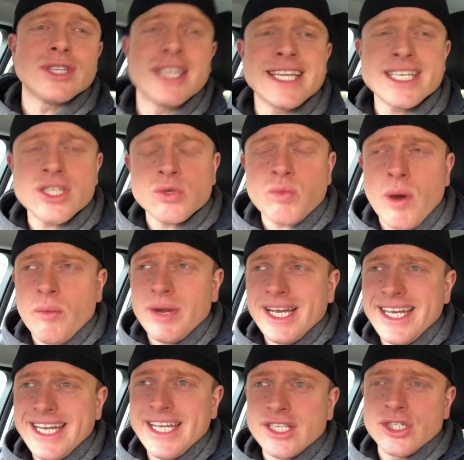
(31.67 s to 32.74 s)
So this is when we
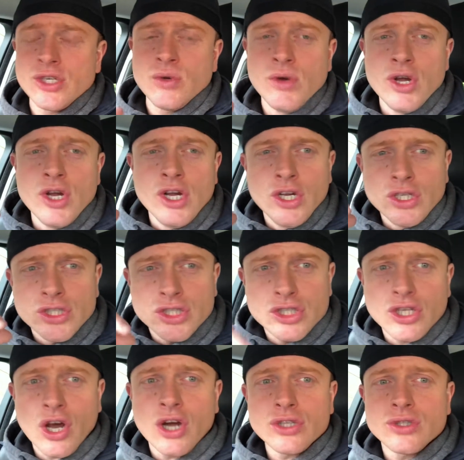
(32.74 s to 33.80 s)
need to
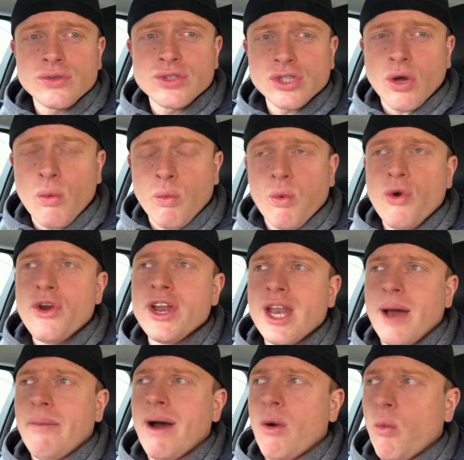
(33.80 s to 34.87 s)
start to stop worrying
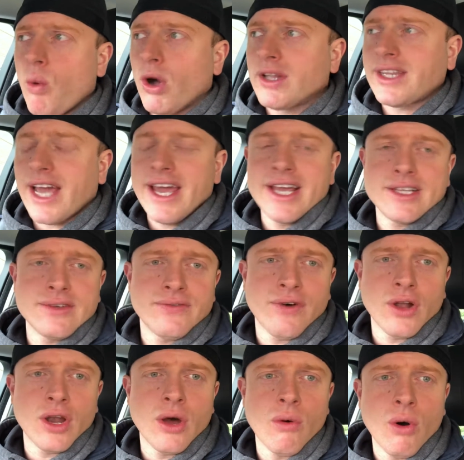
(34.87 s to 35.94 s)
about what diet to
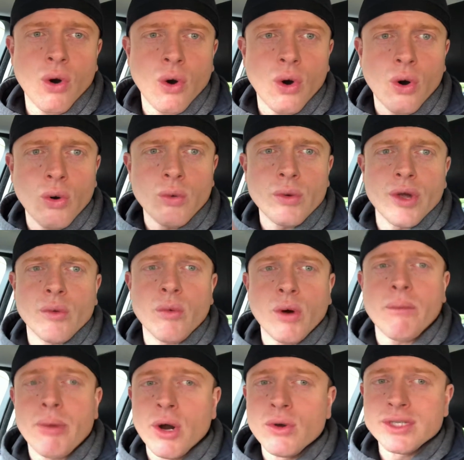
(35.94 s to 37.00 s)
follow or you know,
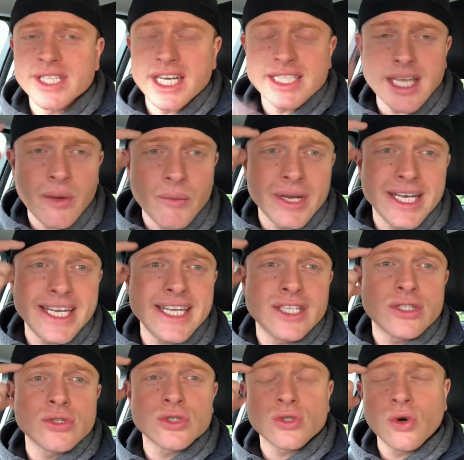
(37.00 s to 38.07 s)
what process, and we need
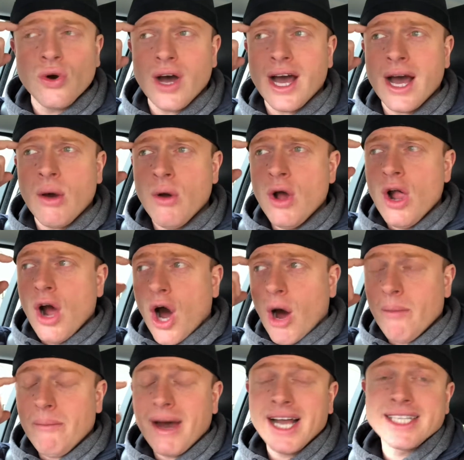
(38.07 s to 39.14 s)
to sort out
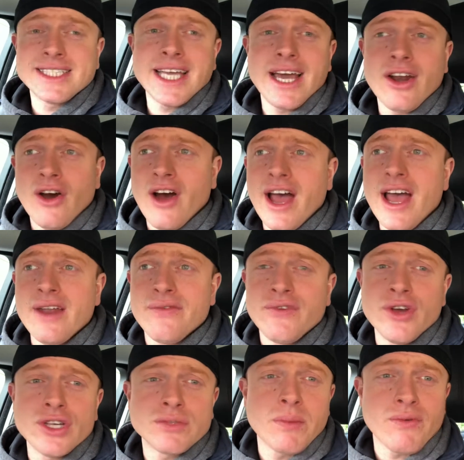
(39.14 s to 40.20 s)
our mindset and our head
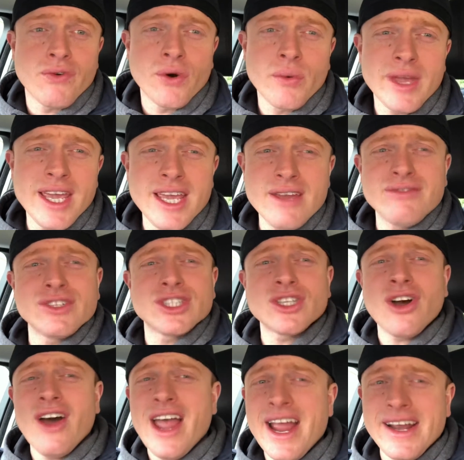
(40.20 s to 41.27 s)
first before we even
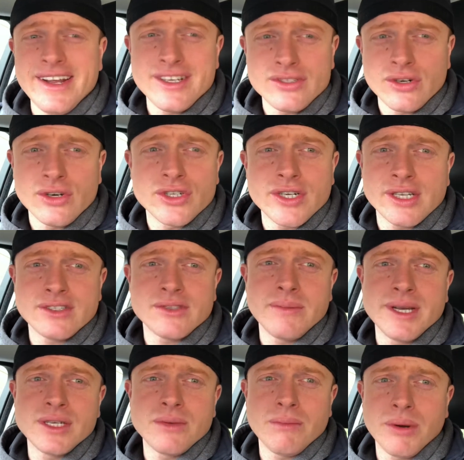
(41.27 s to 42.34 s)
start any sort of
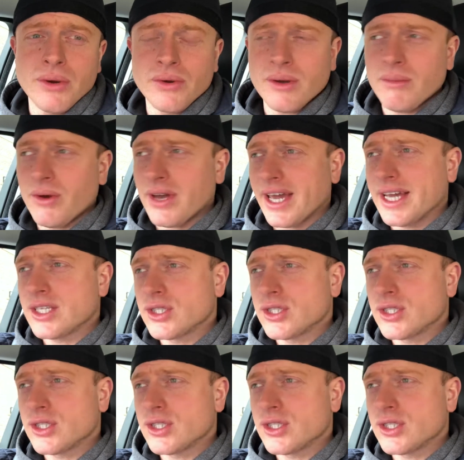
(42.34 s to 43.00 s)
transformation program, okay?